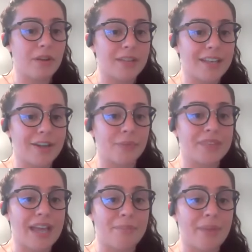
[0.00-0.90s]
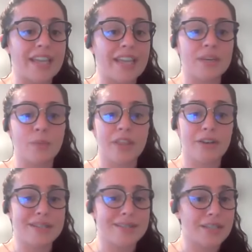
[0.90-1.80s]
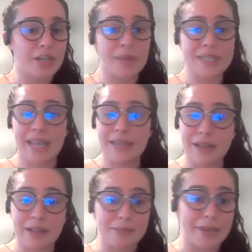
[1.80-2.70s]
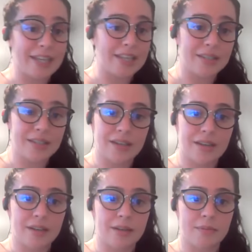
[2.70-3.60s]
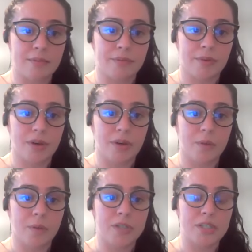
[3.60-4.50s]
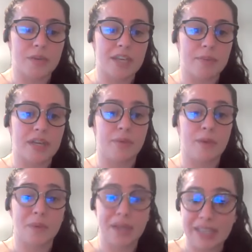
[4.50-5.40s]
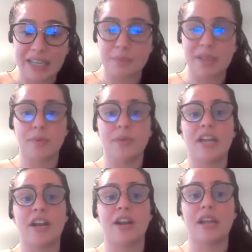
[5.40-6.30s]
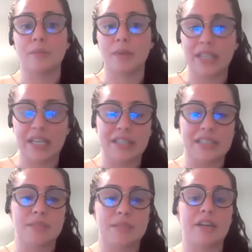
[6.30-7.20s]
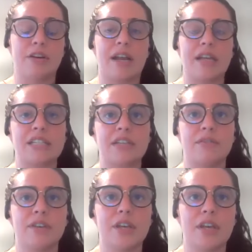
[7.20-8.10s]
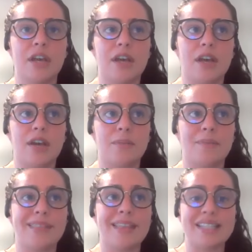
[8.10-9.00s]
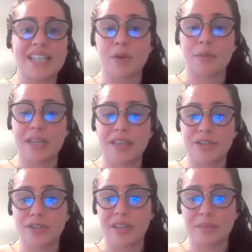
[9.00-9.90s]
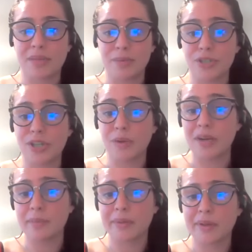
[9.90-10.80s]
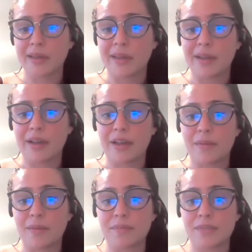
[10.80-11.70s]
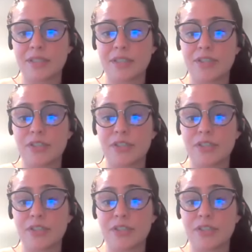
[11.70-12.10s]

that buy-in, whether it's, a $10 buy-in for what we're doing. But if we really need people there, it really needs to be interactive. That's how we're making sure that people show up to